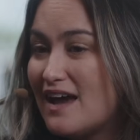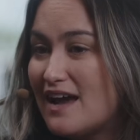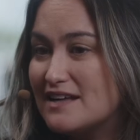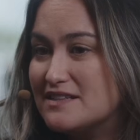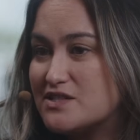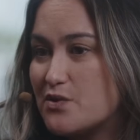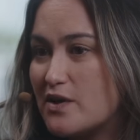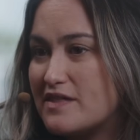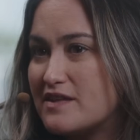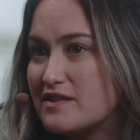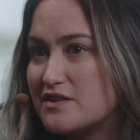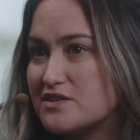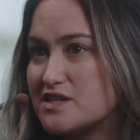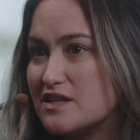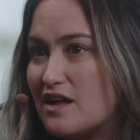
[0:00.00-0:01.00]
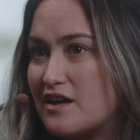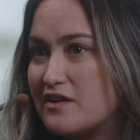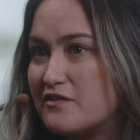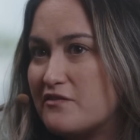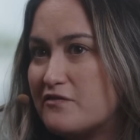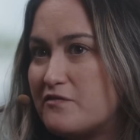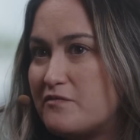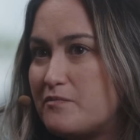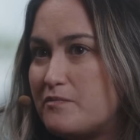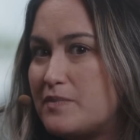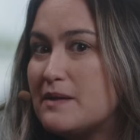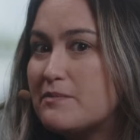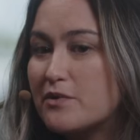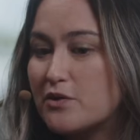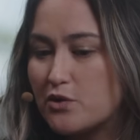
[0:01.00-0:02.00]
And so I think there's a lot of
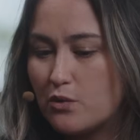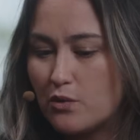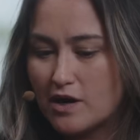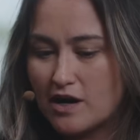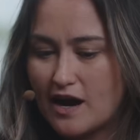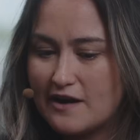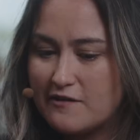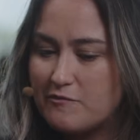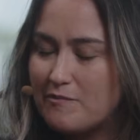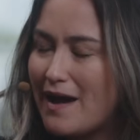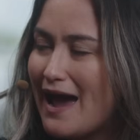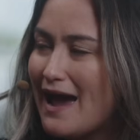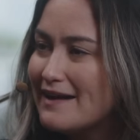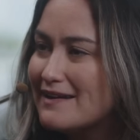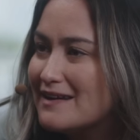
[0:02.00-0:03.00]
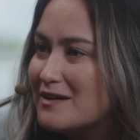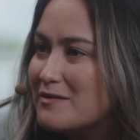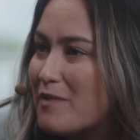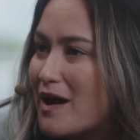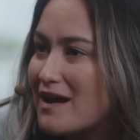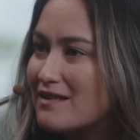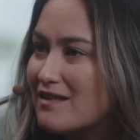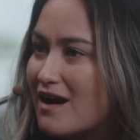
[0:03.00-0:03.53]
people who were kind of padded by a